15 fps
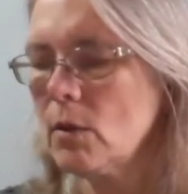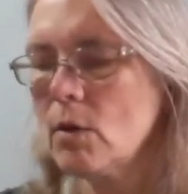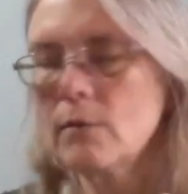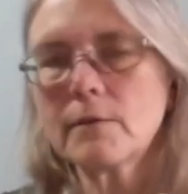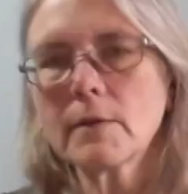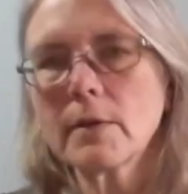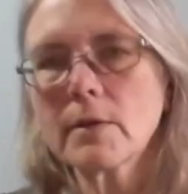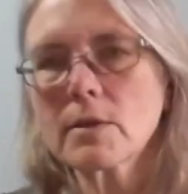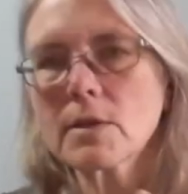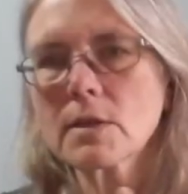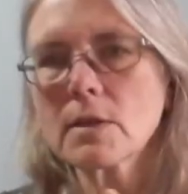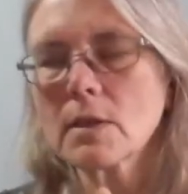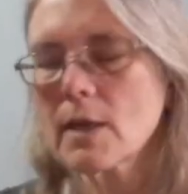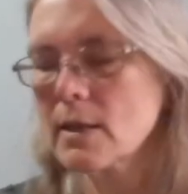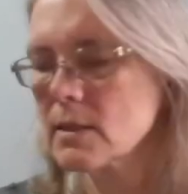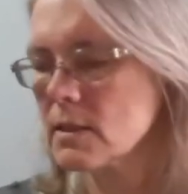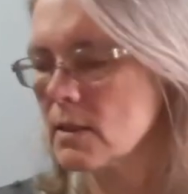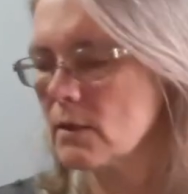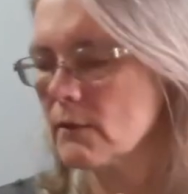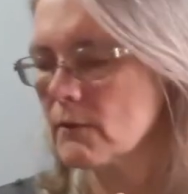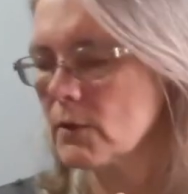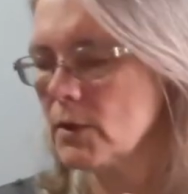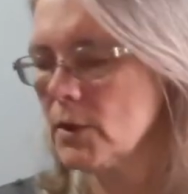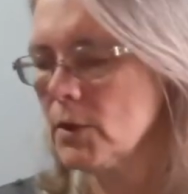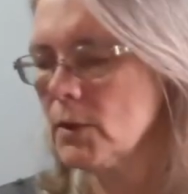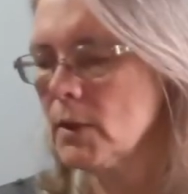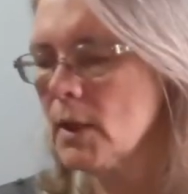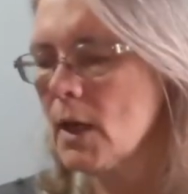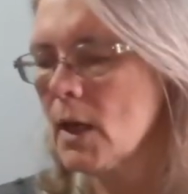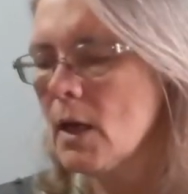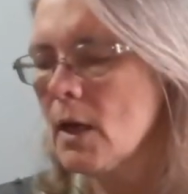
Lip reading: Hopefully they're still on sale for you.